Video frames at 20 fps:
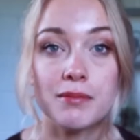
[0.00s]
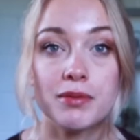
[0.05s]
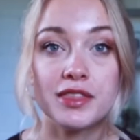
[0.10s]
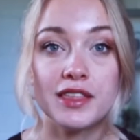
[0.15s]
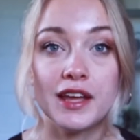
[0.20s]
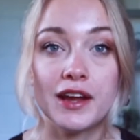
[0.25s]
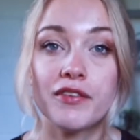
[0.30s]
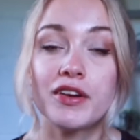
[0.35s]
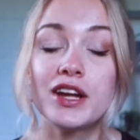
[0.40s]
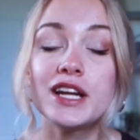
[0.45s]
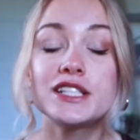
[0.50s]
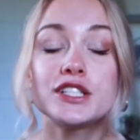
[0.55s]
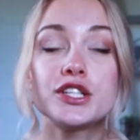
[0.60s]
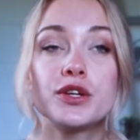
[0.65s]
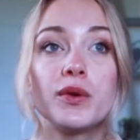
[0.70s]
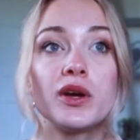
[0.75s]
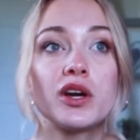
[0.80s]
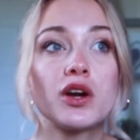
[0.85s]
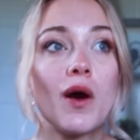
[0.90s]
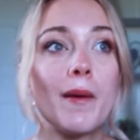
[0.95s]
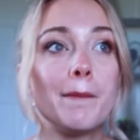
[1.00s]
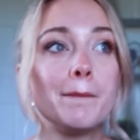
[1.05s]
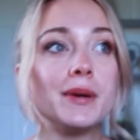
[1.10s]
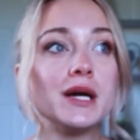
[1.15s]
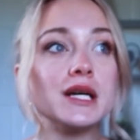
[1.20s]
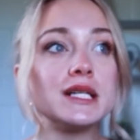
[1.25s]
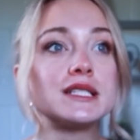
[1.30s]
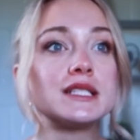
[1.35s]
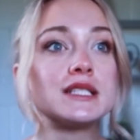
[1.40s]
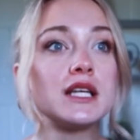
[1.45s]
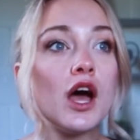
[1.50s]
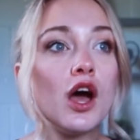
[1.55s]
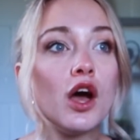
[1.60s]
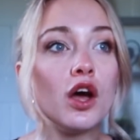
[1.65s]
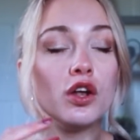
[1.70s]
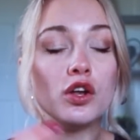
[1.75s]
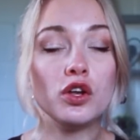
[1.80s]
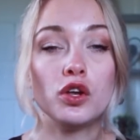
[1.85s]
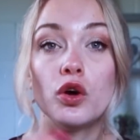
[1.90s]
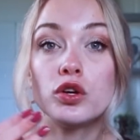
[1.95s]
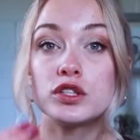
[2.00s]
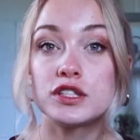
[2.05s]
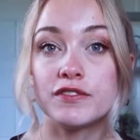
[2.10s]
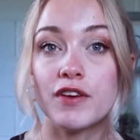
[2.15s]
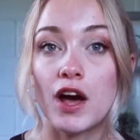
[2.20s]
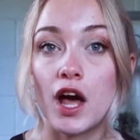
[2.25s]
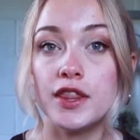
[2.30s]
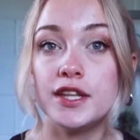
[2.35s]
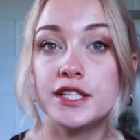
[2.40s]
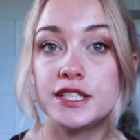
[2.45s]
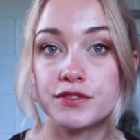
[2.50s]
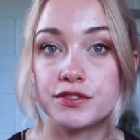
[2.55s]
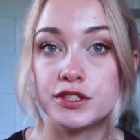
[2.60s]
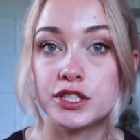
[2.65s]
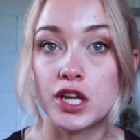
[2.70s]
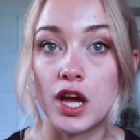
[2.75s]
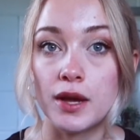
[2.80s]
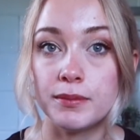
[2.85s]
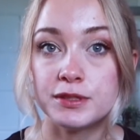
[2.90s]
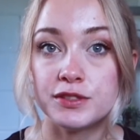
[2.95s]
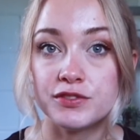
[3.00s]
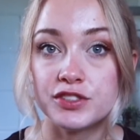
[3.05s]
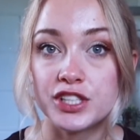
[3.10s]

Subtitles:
theory to encompass lots of other different types of